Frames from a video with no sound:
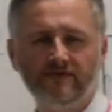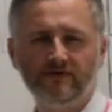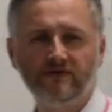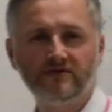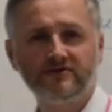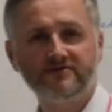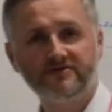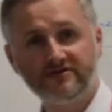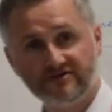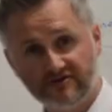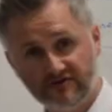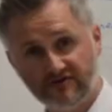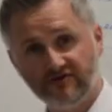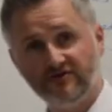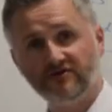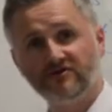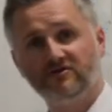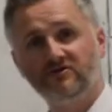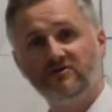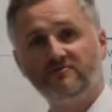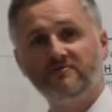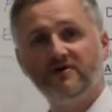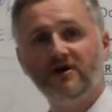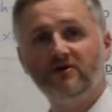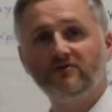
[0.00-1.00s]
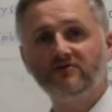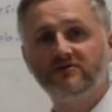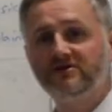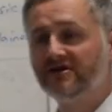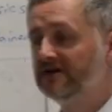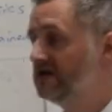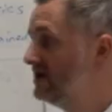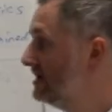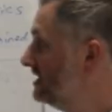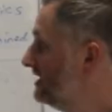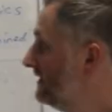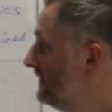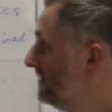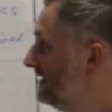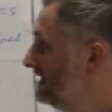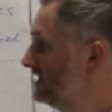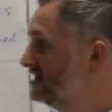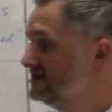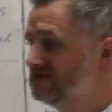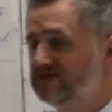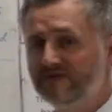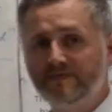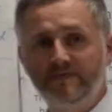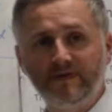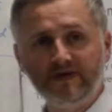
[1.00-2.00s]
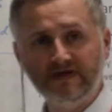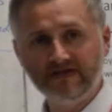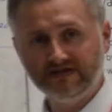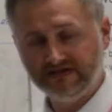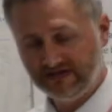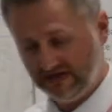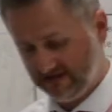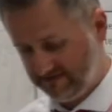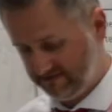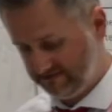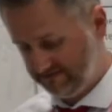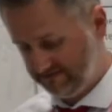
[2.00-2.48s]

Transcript: volts that's going to come out. Easy peasy.